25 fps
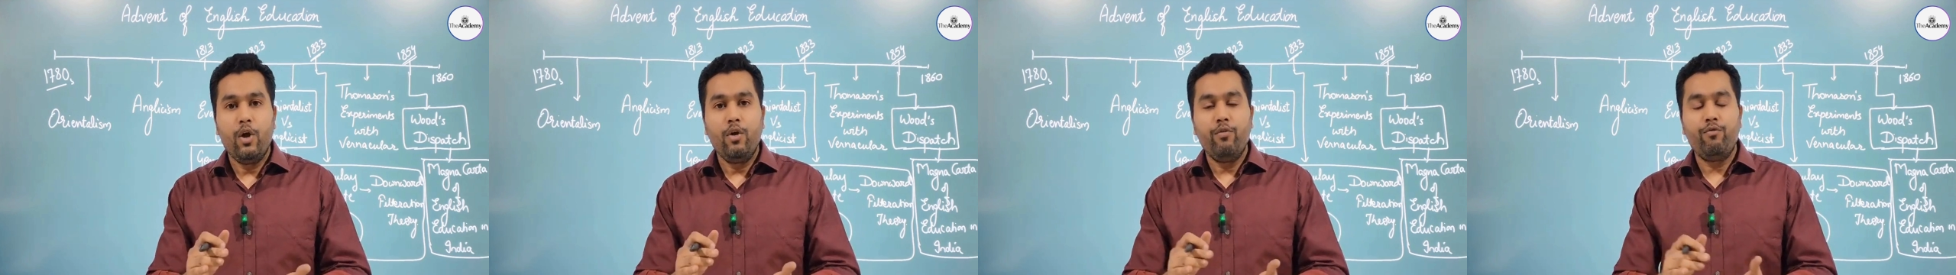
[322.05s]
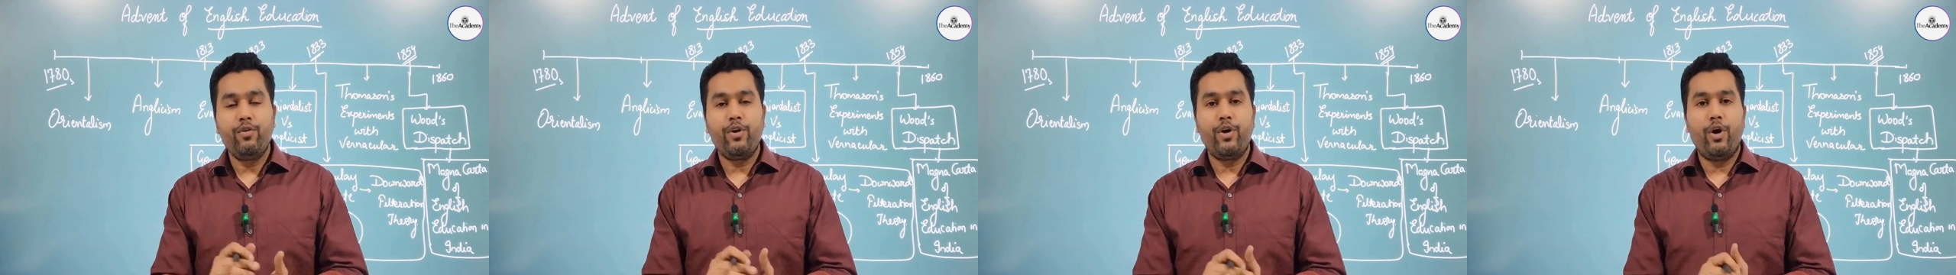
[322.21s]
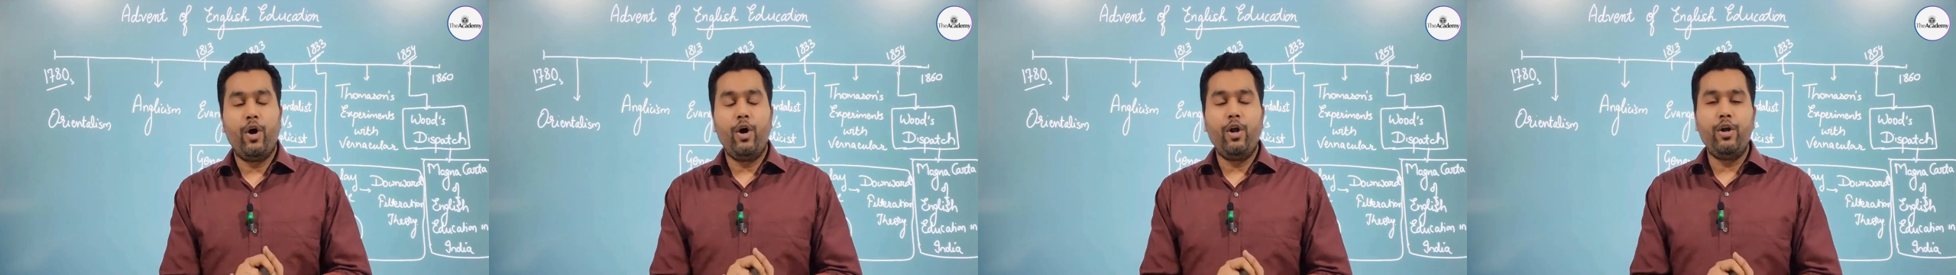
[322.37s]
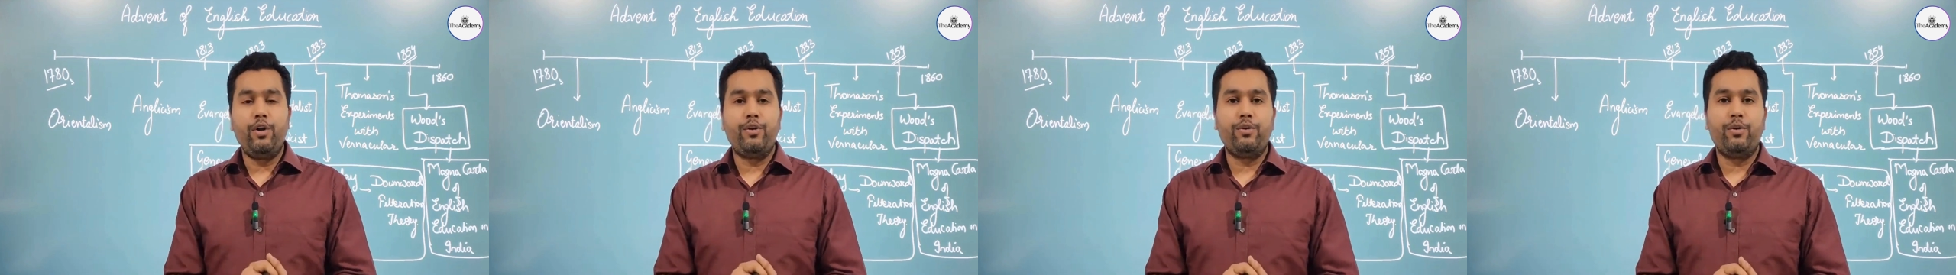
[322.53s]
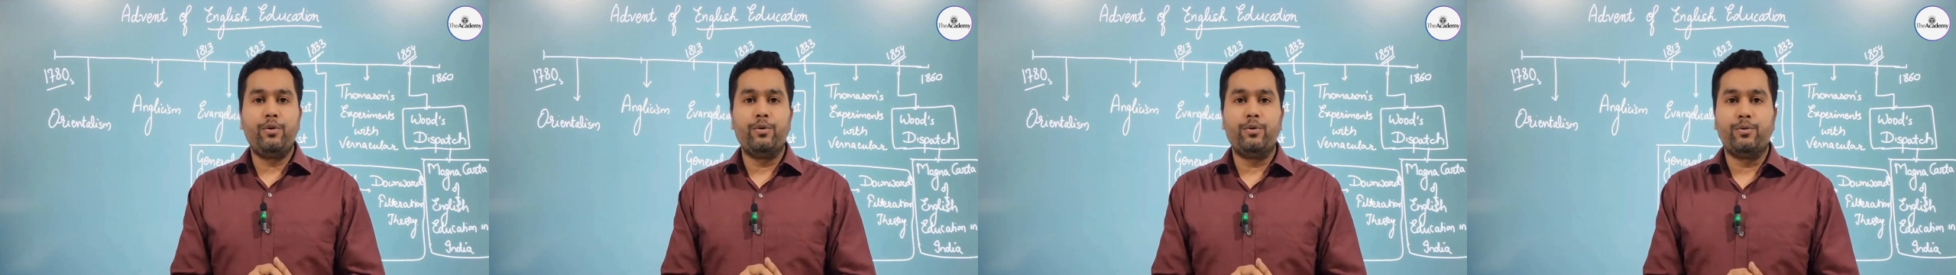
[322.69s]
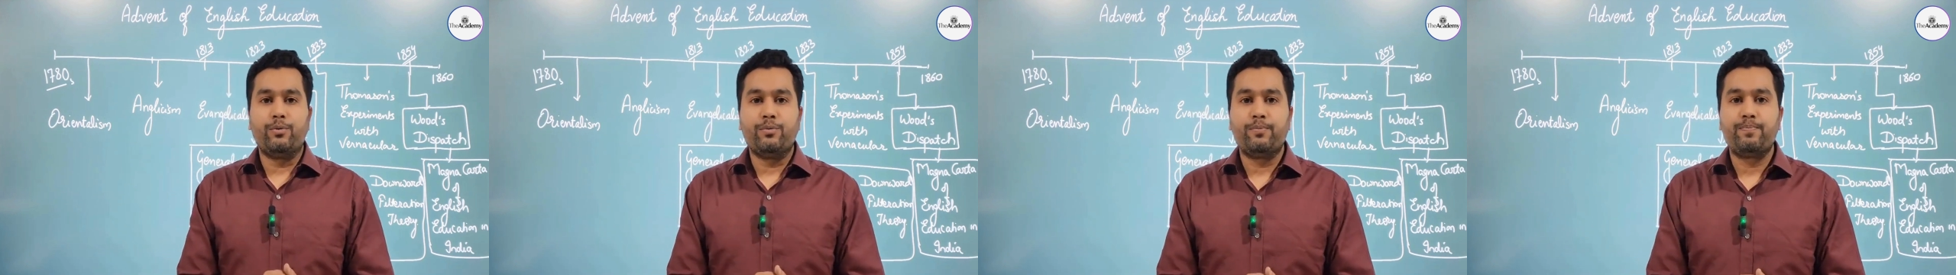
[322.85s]
We all
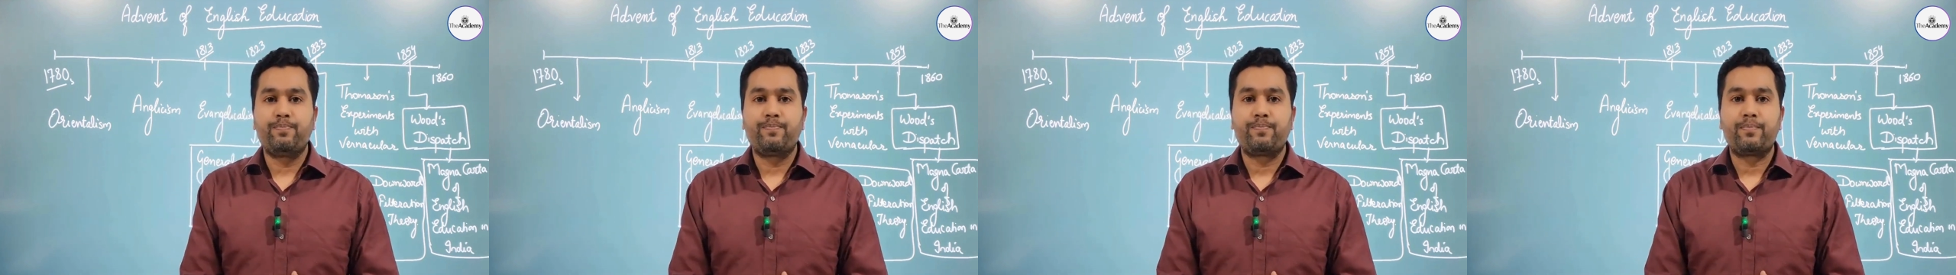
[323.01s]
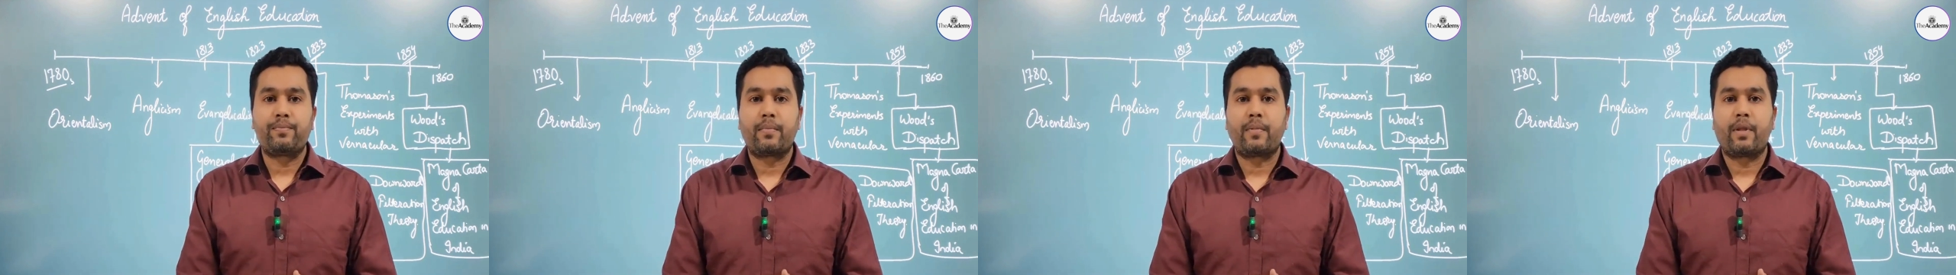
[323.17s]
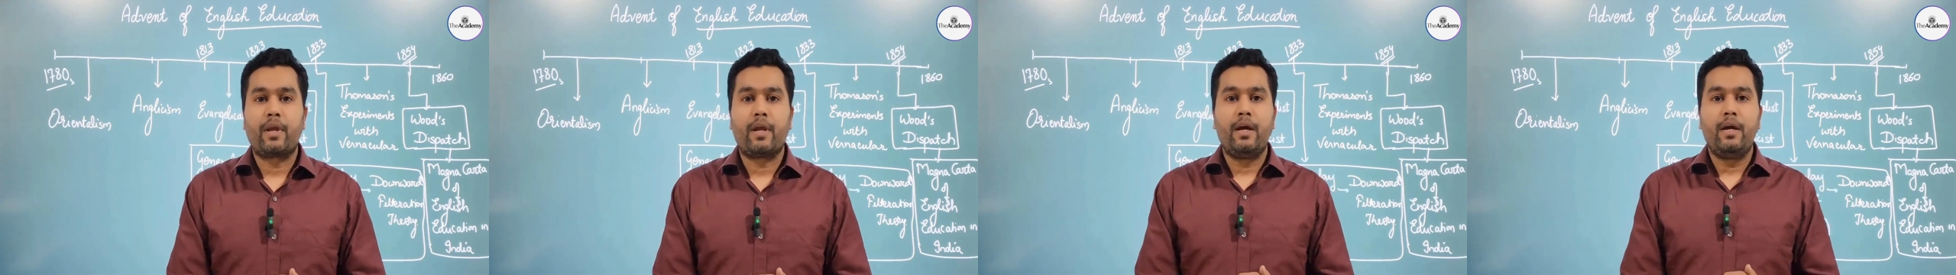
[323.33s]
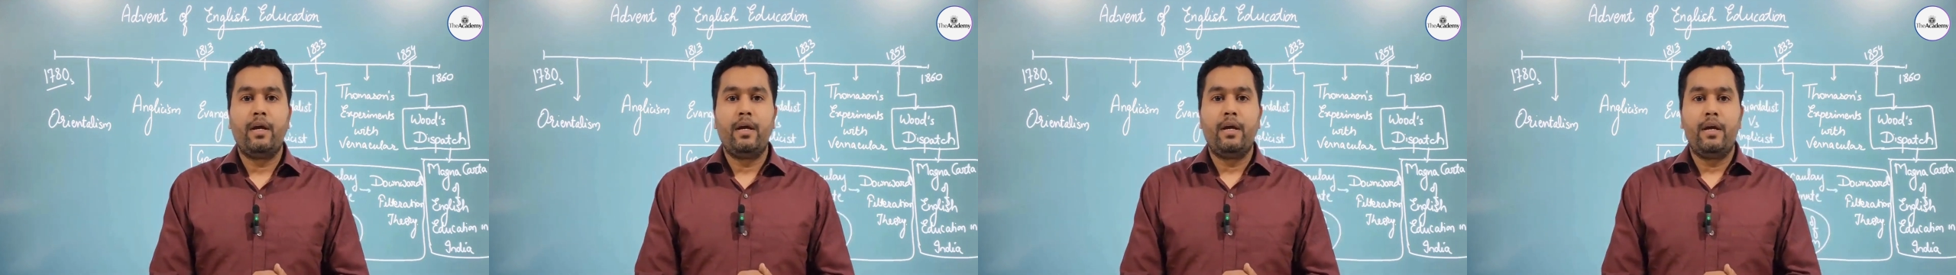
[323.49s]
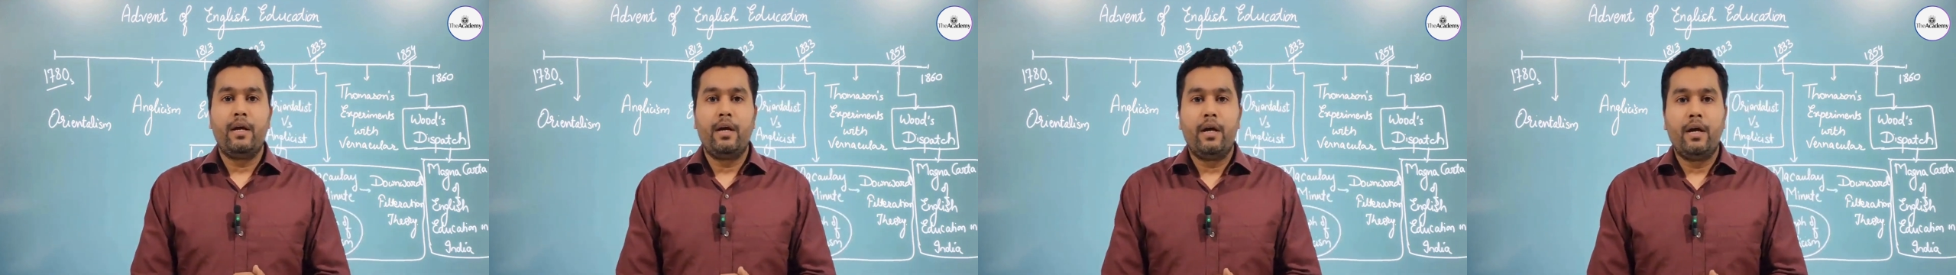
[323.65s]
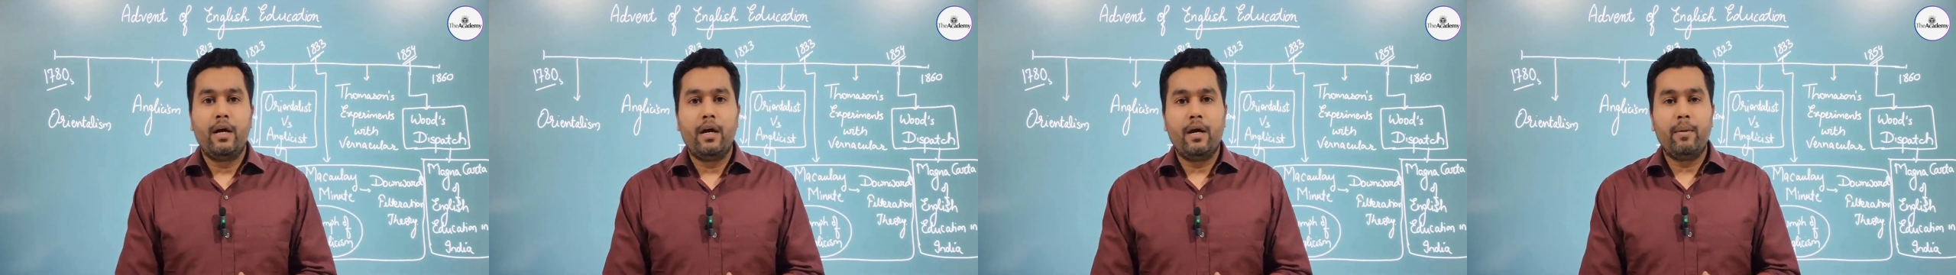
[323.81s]
know
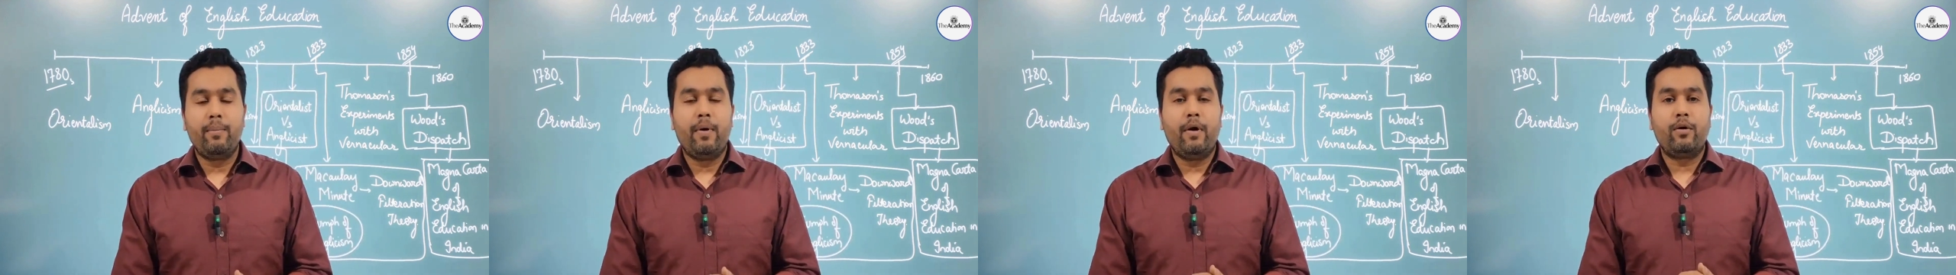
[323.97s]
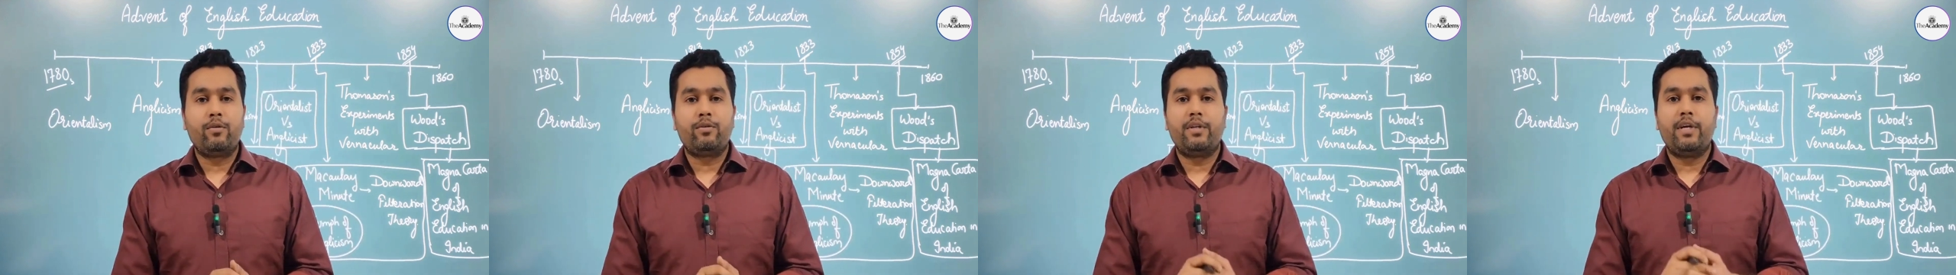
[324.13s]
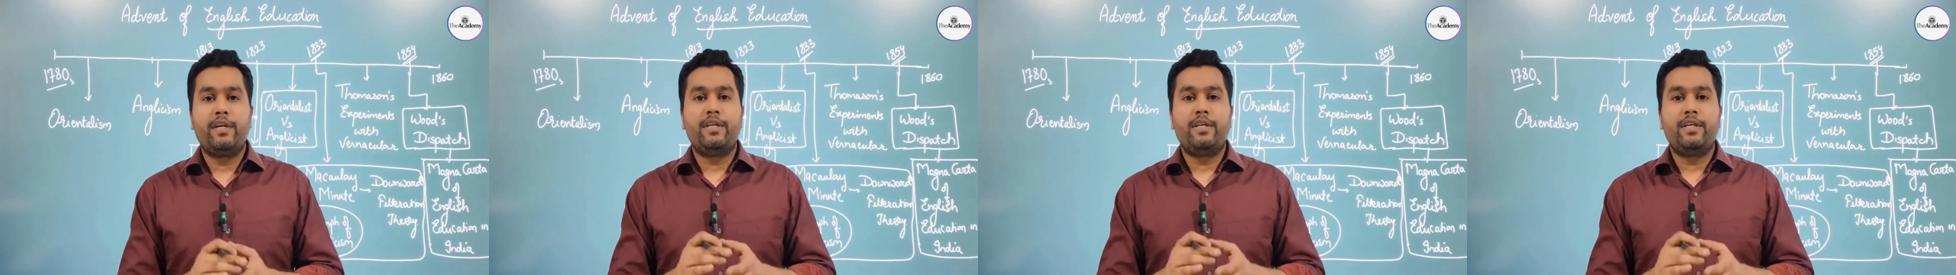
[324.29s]
about